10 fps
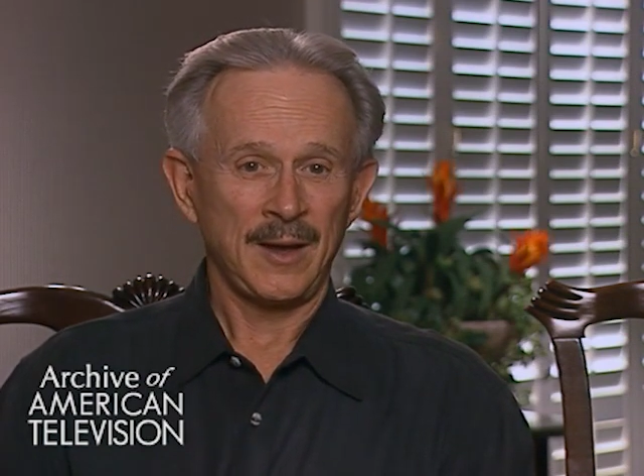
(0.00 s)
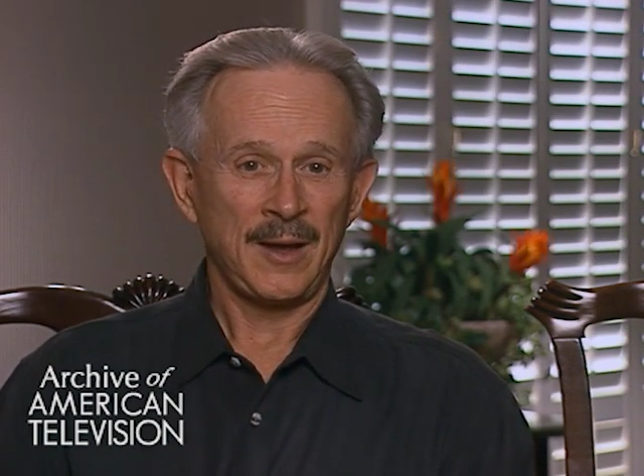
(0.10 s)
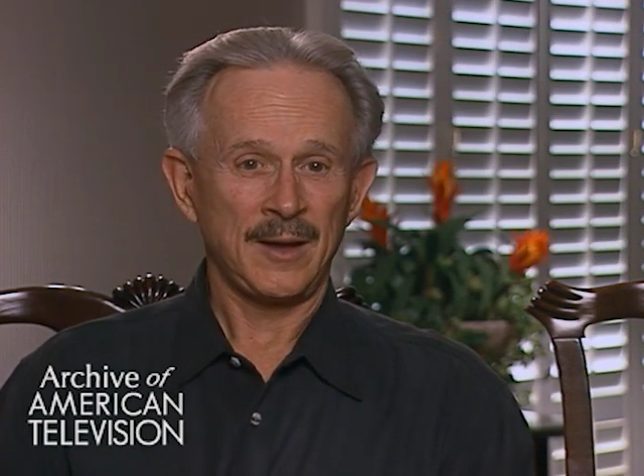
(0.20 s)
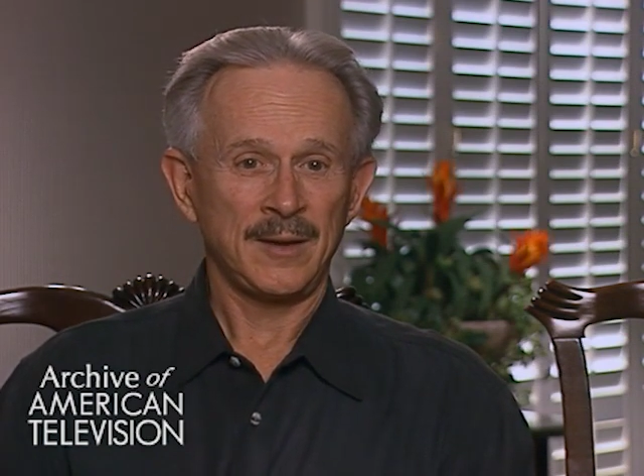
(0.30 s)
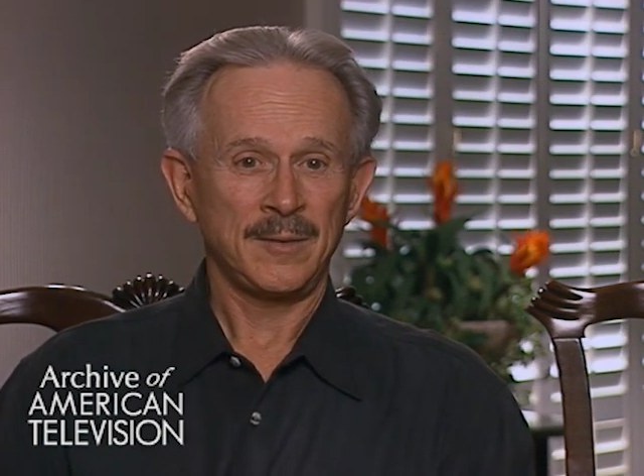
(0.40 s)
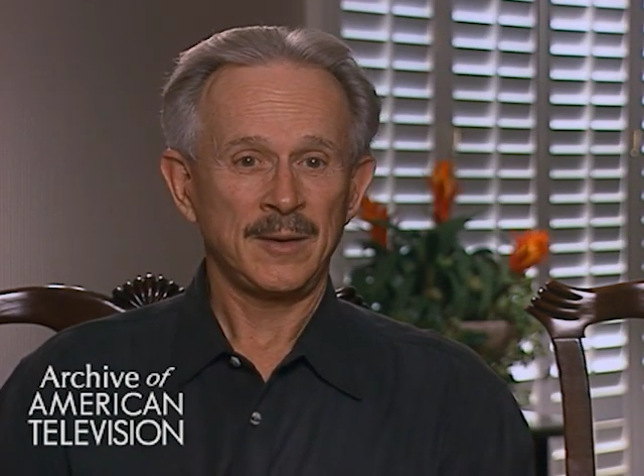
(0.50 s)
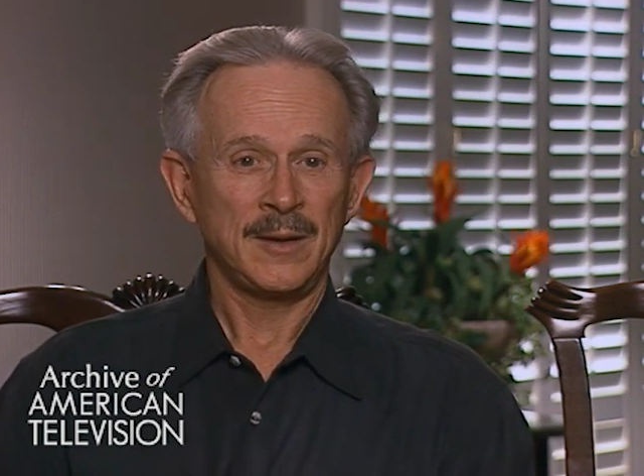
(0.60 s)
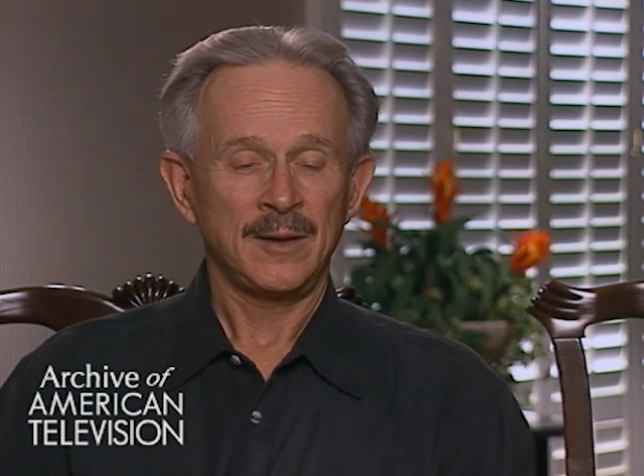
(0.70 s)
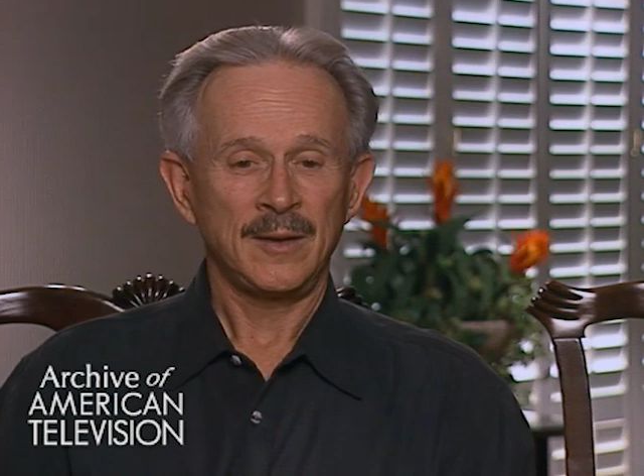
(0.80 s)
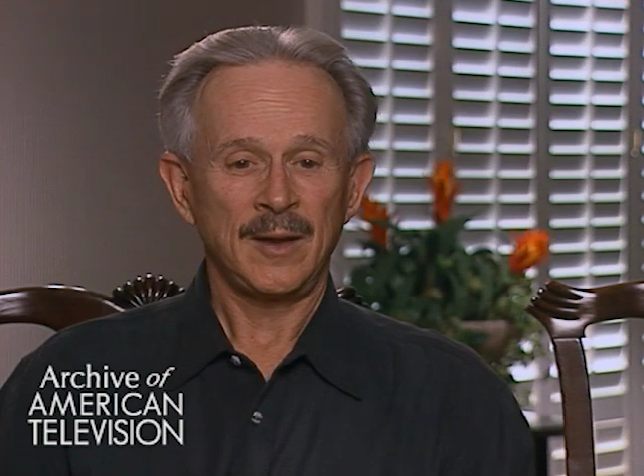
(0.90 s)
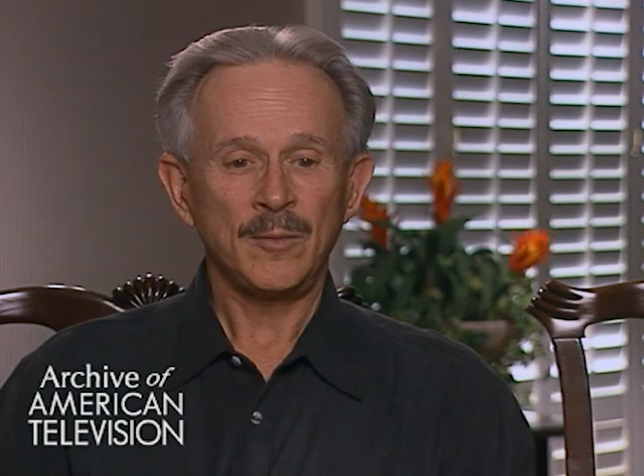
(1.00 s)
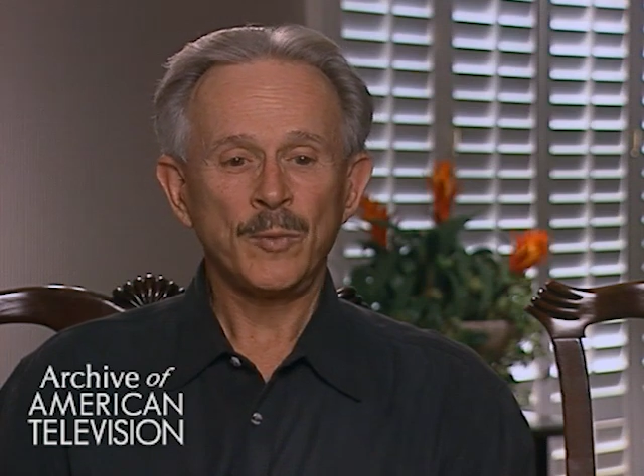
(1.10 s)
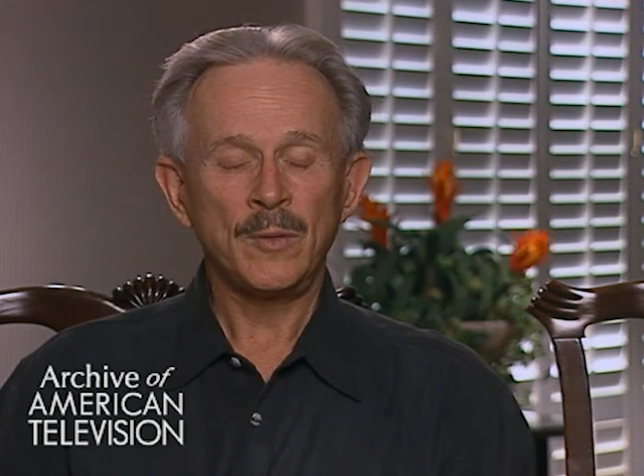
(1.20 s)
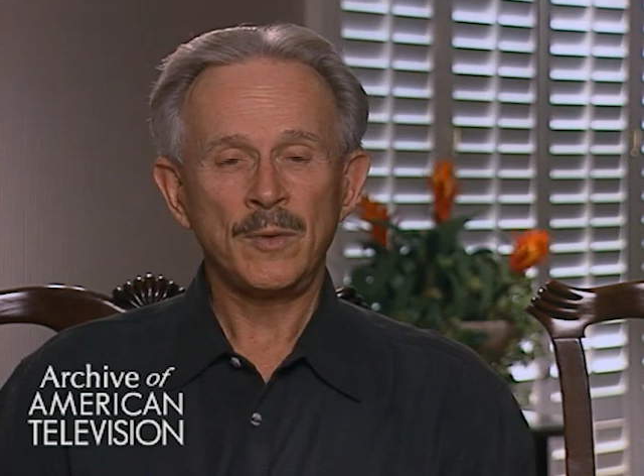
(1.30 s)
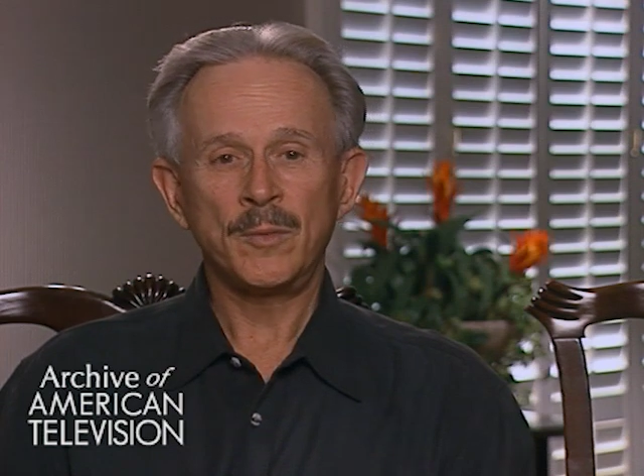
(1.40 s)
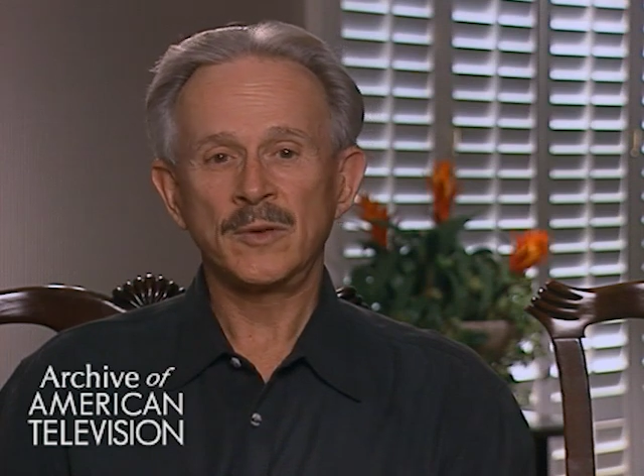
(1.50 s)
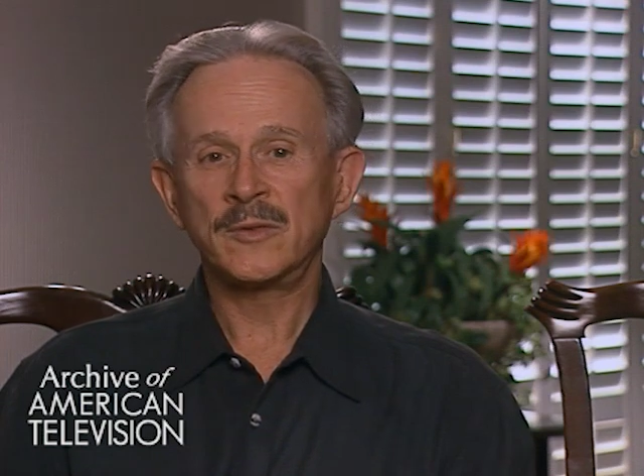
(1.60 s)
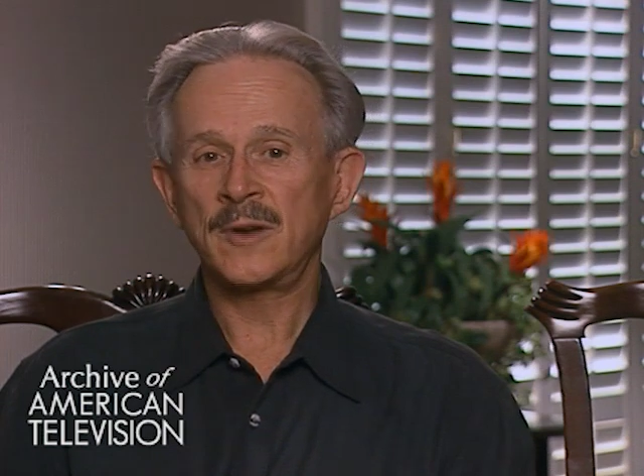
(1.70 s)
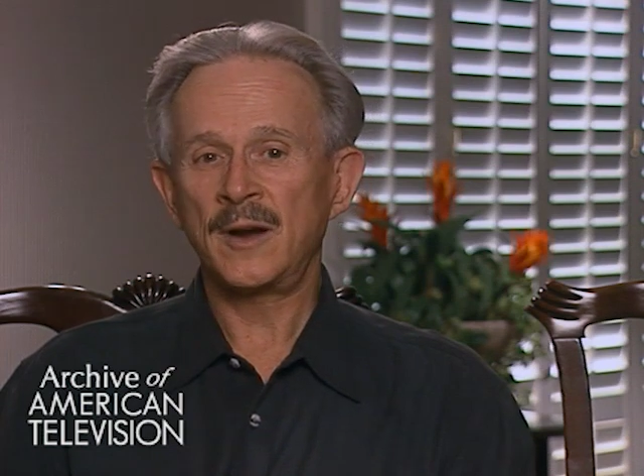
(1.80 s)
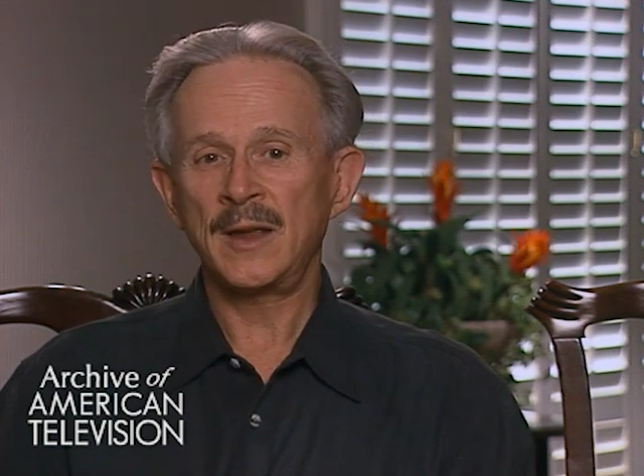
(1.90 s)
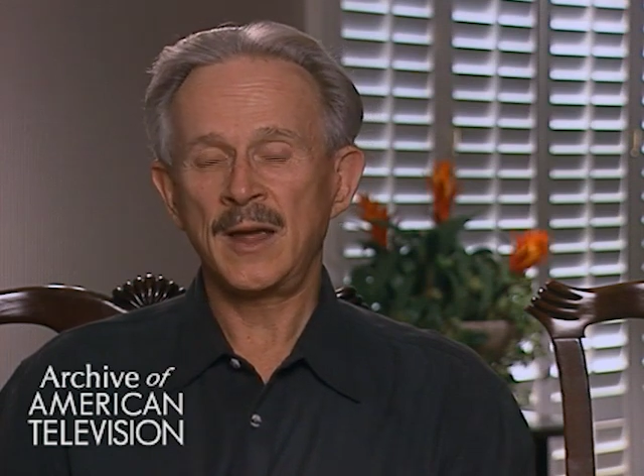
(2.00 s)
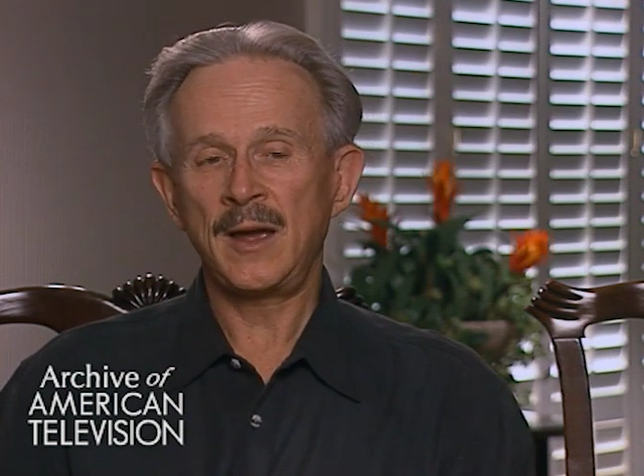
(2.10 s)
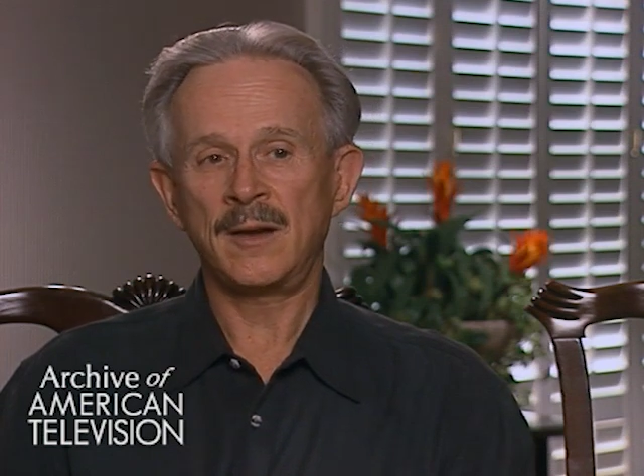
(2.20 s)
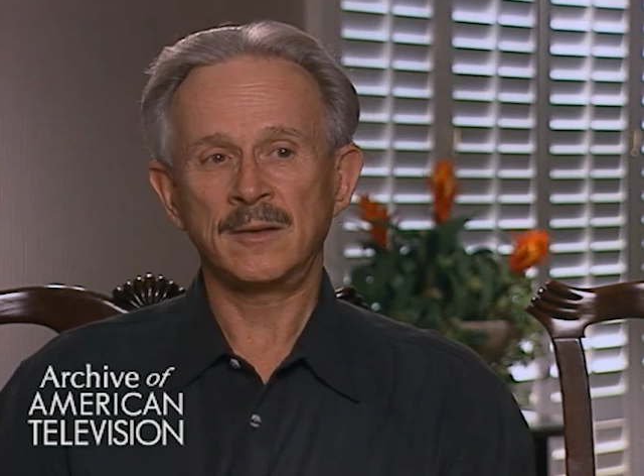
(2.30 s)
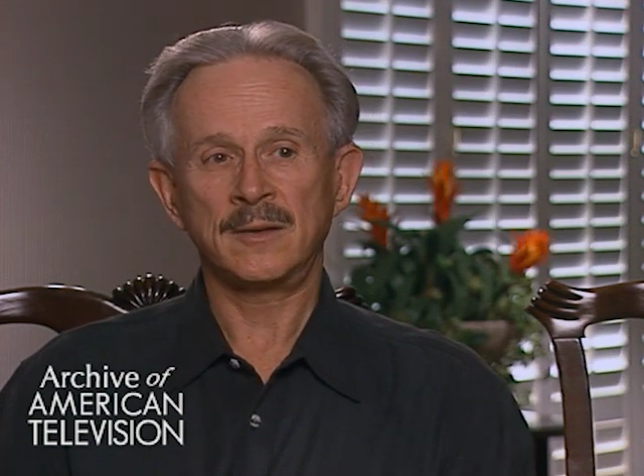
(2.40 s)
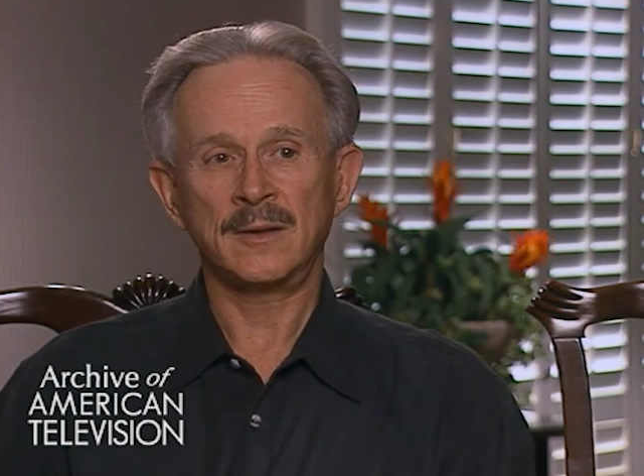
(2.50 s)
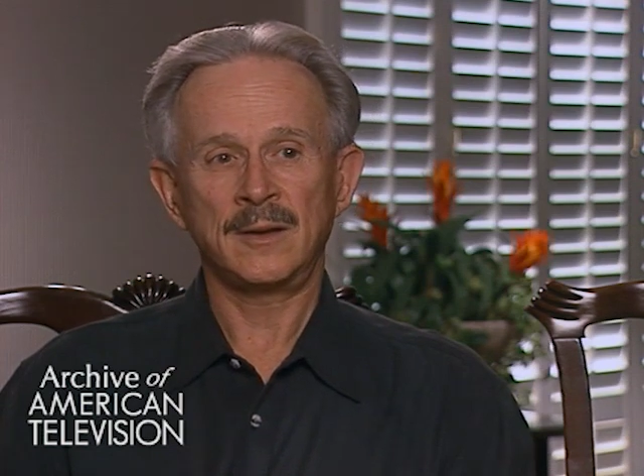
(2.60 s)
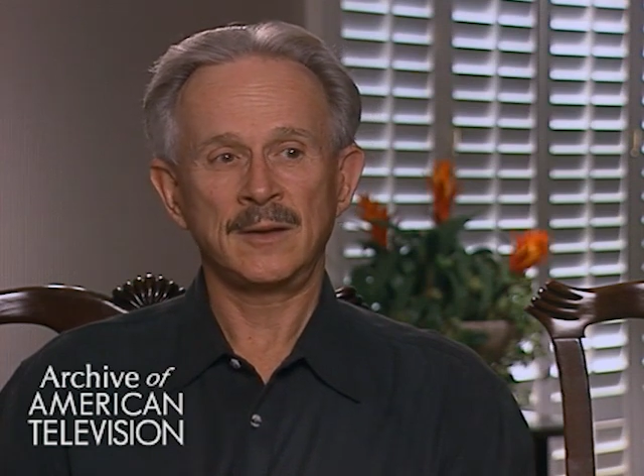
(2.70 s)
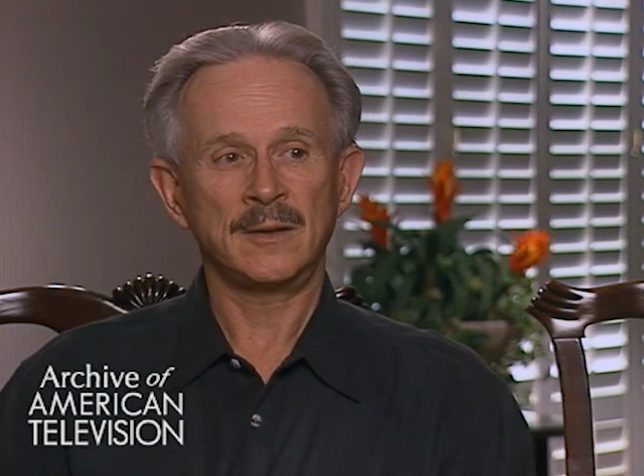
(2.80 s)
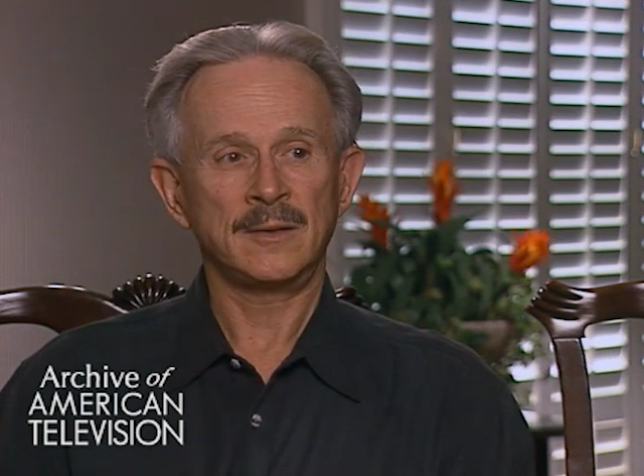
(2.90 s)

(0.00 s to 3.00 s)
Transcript: Uh, when we were starting out, uh,